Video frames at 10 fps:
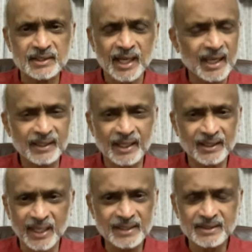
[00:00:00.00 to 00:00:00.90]
And
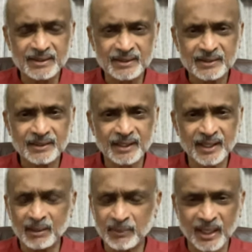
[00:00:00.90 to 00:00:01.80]
unlike yeah,
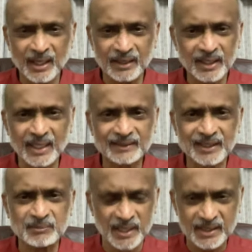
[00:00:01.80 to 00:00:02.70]
um, uh, unlike
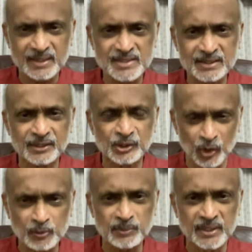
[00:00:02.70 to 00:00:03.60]
the Americans and the
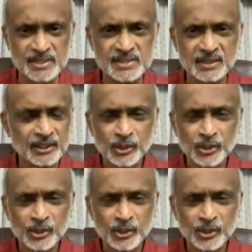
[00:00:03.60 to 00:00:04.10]
Europeans,